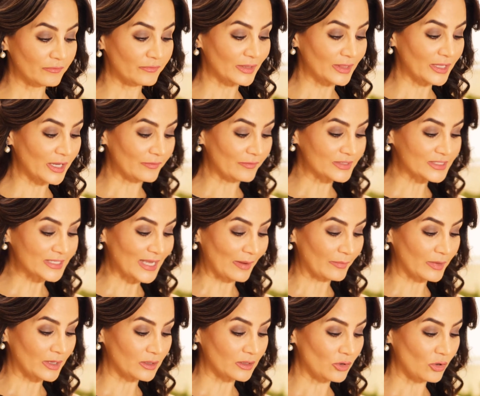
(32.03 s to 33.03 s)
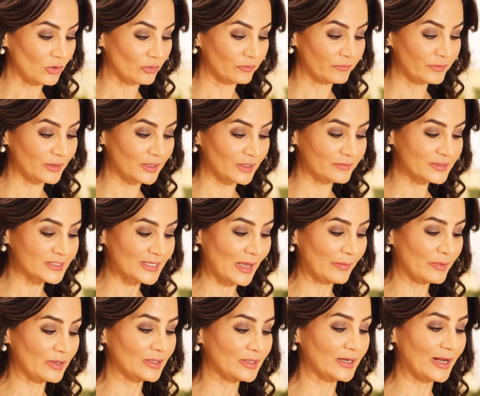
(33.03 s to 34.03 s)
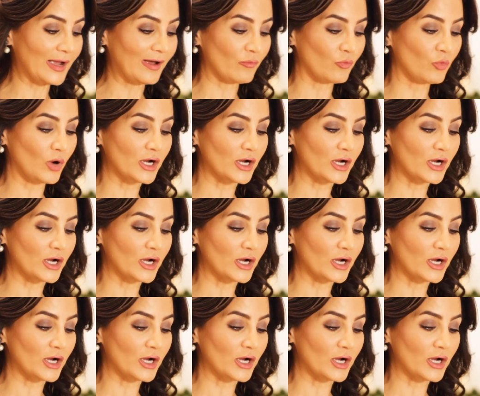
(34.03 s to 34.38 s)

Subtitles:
filet of salmon, whole filet of salmon that I have